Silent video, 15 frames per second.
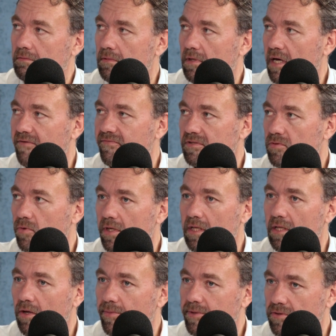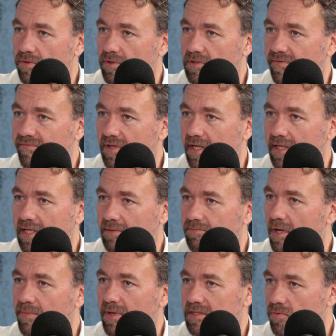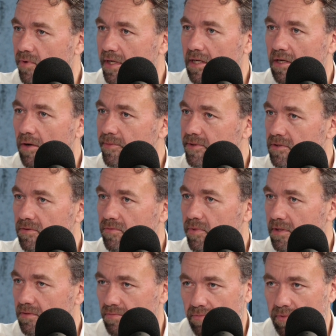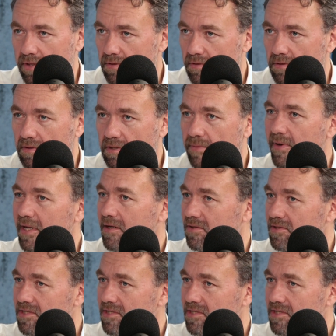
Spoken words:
half a square kilometer or something like that. Maybe a square kilometer with depending on